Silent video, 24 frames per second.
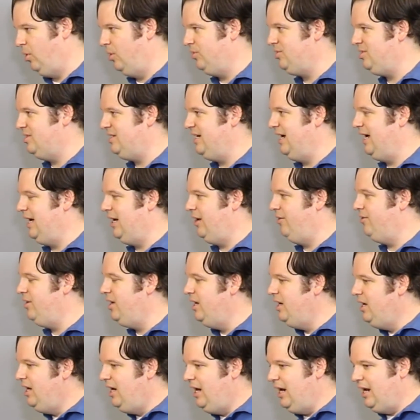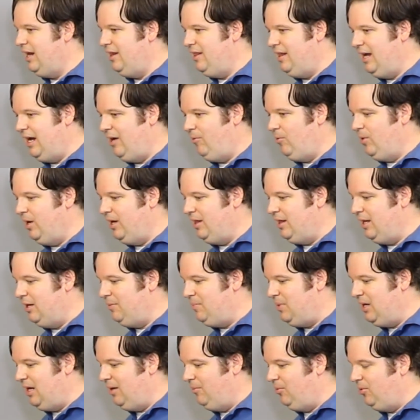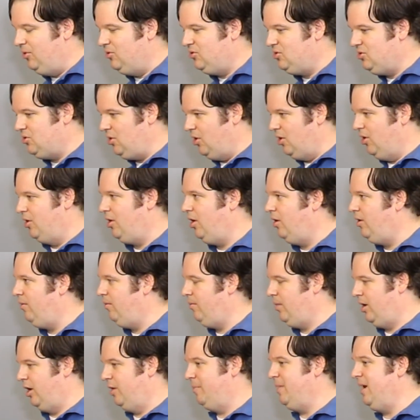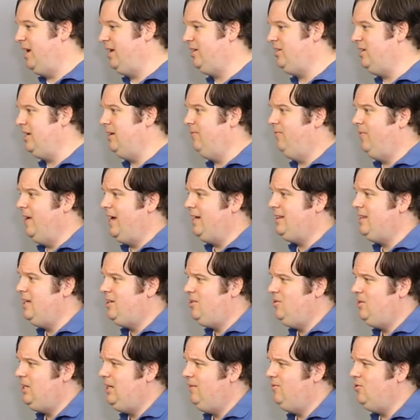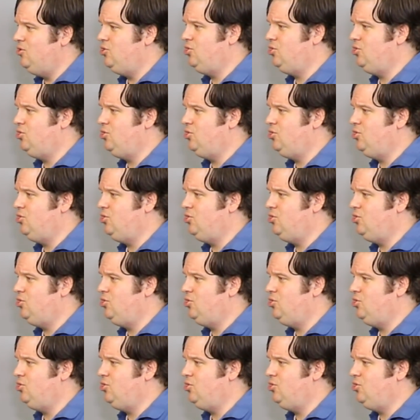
bolt it down, and that way they'd be able to start automatically. In fact, they could even